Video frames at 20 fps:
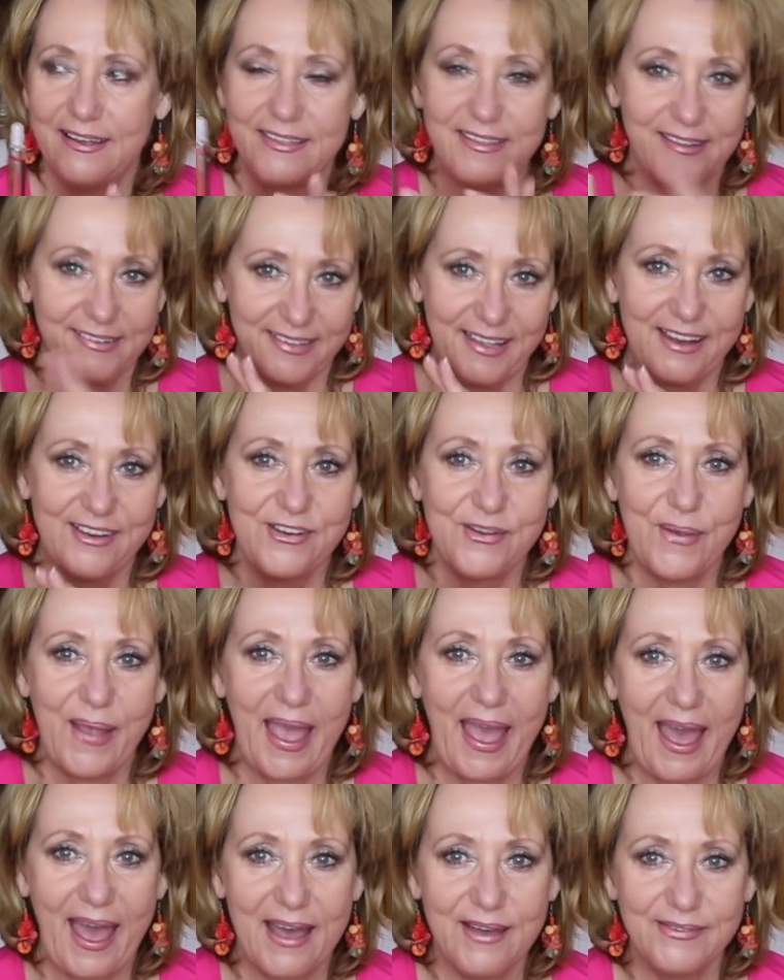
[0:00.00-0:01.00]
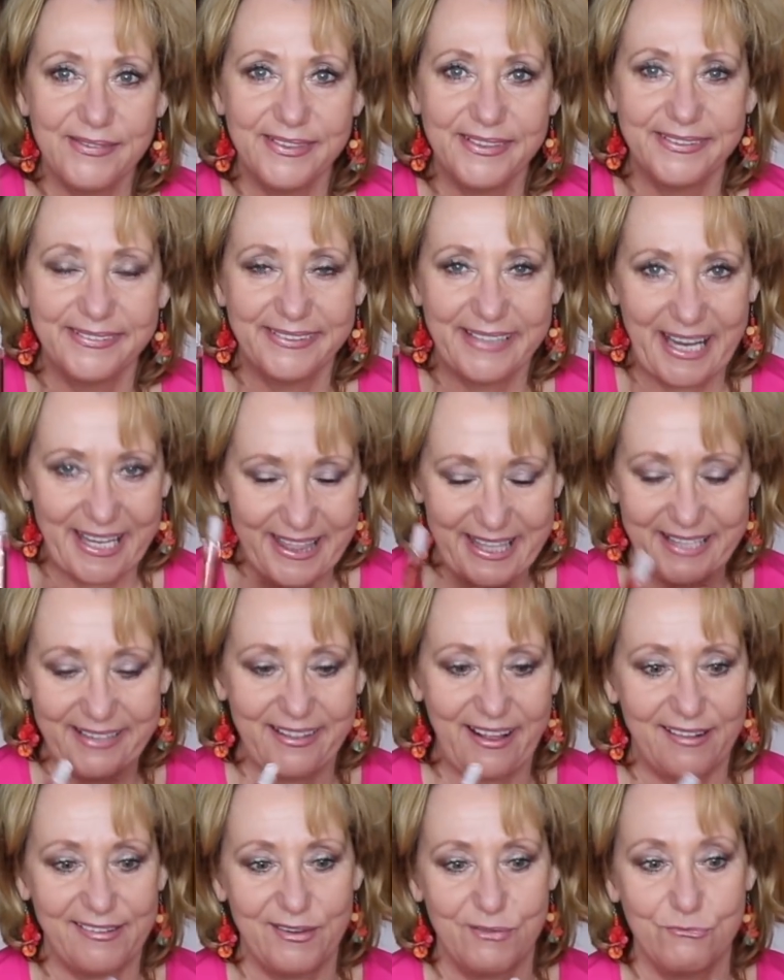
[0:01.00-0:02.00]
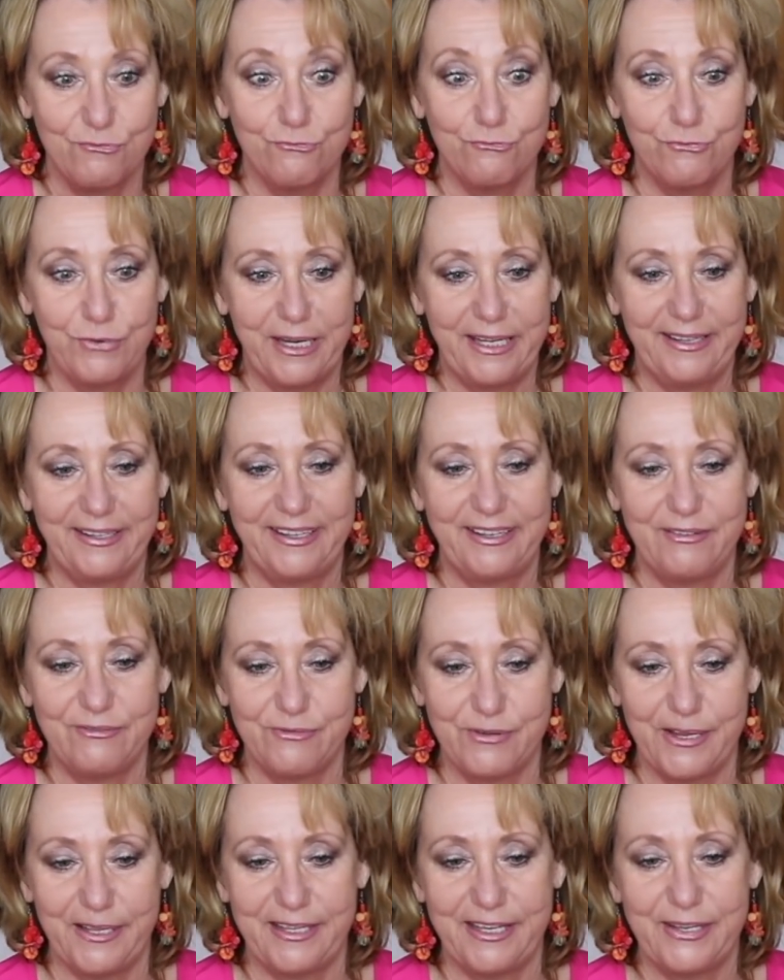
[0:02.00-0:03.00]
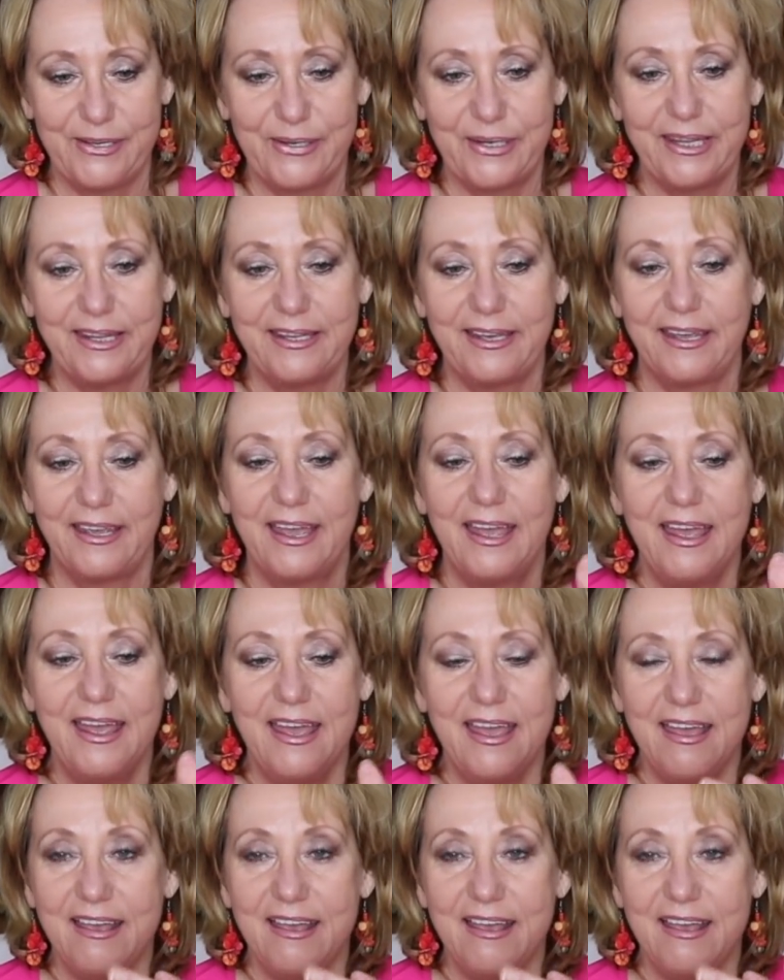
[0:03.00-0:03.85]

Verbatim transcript: the scent you have I think that's a really, really good thing.